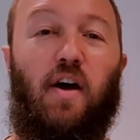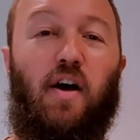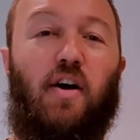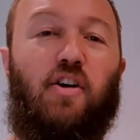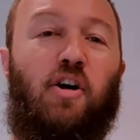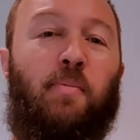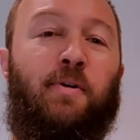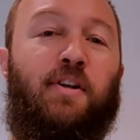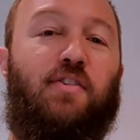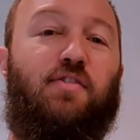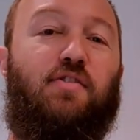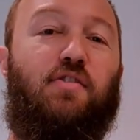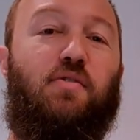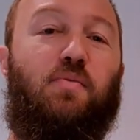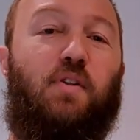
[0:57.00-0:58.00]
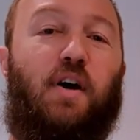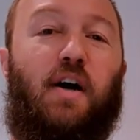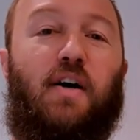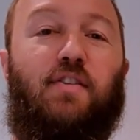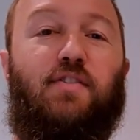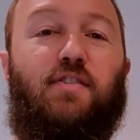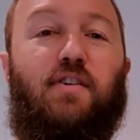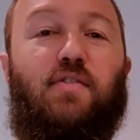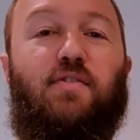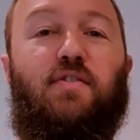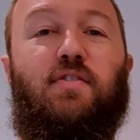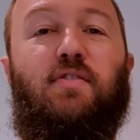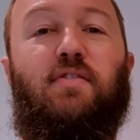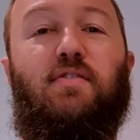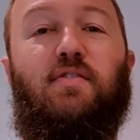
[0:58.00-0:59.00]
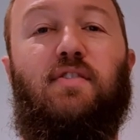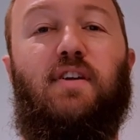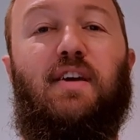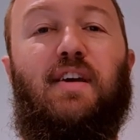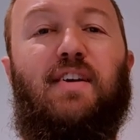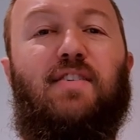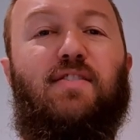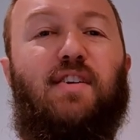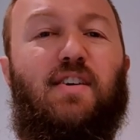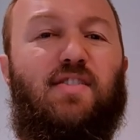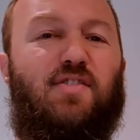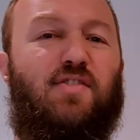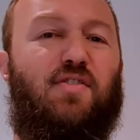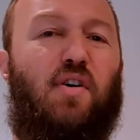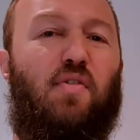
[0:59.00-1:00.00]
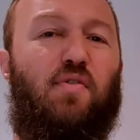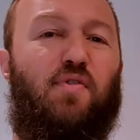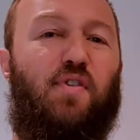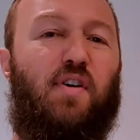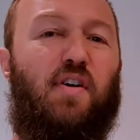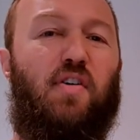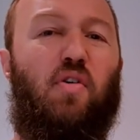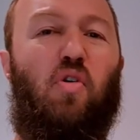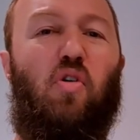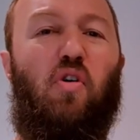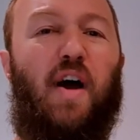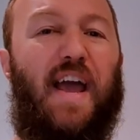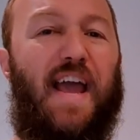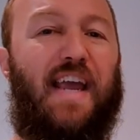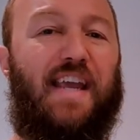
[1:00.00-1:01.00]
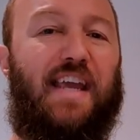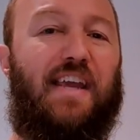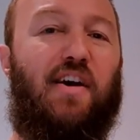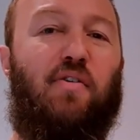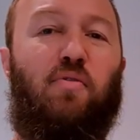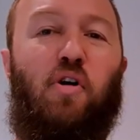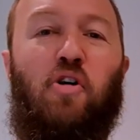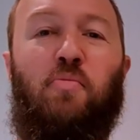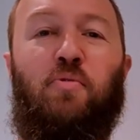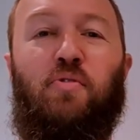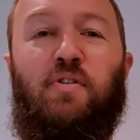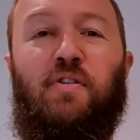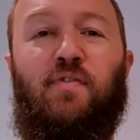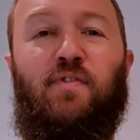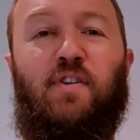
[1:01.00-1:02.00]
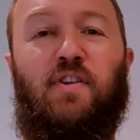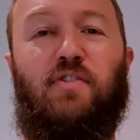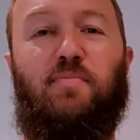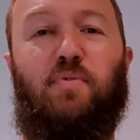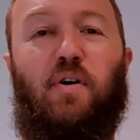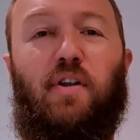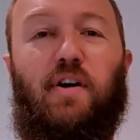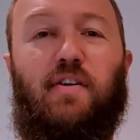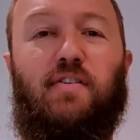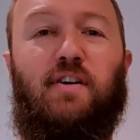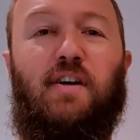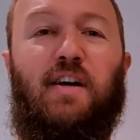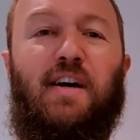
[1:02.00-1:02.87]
A common issue with hard seltzers is a sulfur or eggy aroma in the finished product.